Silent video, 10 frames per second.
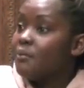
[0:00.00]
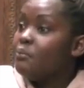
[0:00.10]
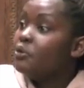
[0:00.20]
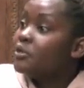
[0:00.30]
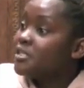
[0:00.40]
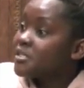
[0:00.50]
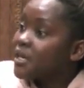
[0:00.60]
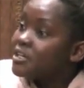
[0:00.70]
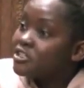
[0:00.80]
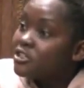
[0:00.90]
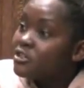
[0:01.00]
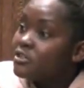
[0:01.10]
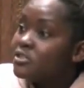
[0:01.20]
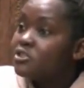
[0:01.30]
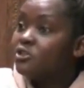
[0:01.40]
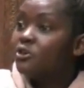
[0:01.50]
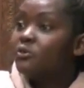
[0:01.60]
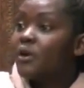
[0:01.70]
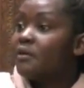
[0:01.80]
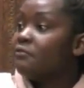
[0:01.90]
book discussions, you know,
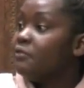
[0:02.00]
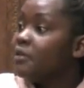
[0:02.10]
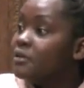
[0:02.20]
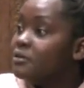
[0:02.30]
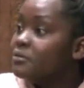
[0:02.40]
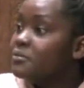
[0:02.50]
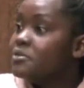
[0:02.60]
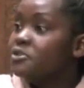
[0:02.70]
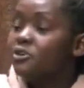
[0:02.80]
run films,